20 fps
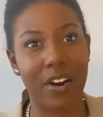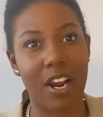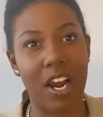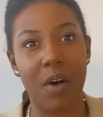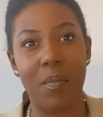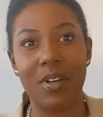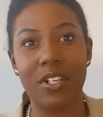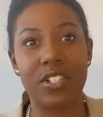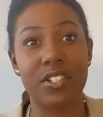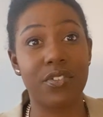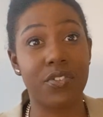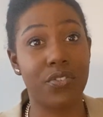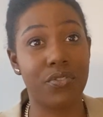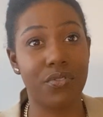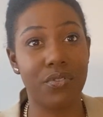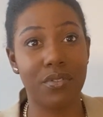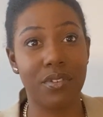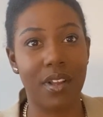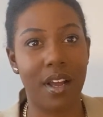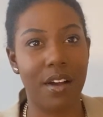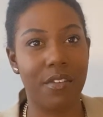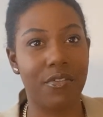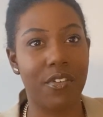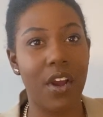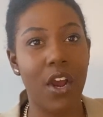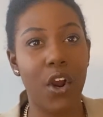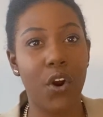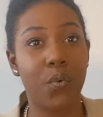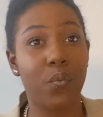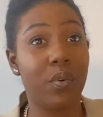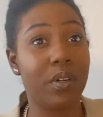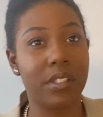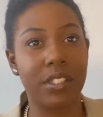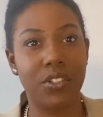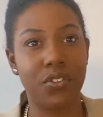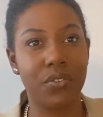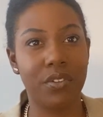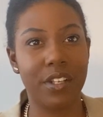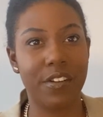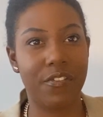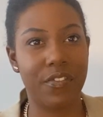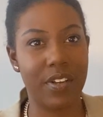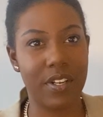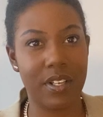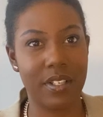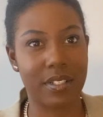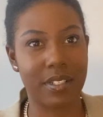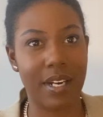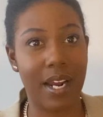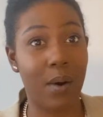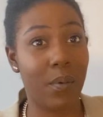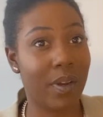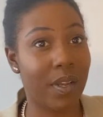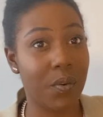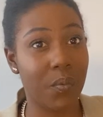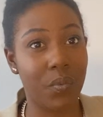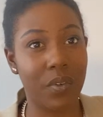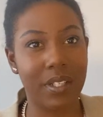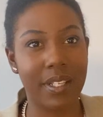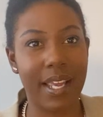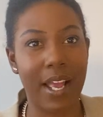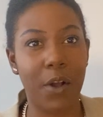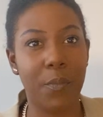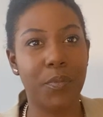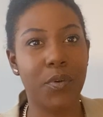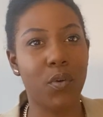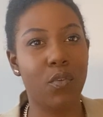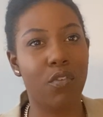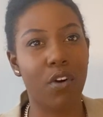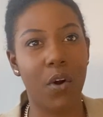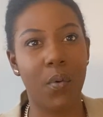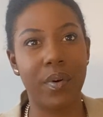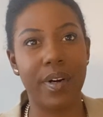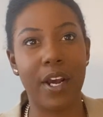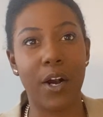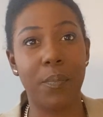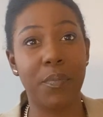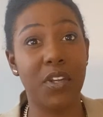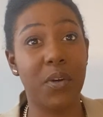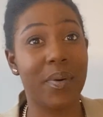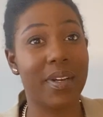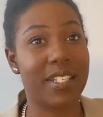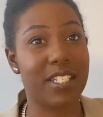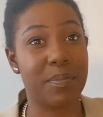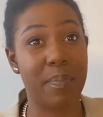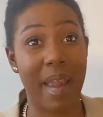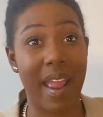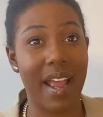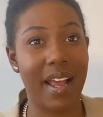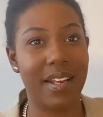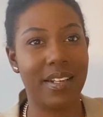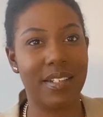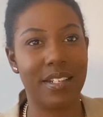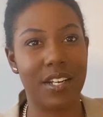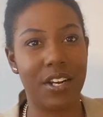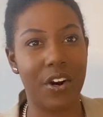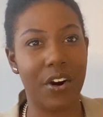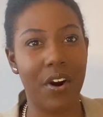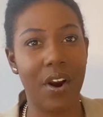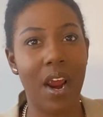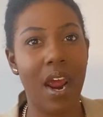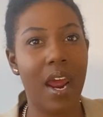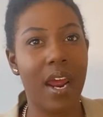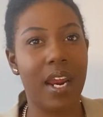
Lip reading: how much true love really truly feels, and how it can really help you grow and help you expand here.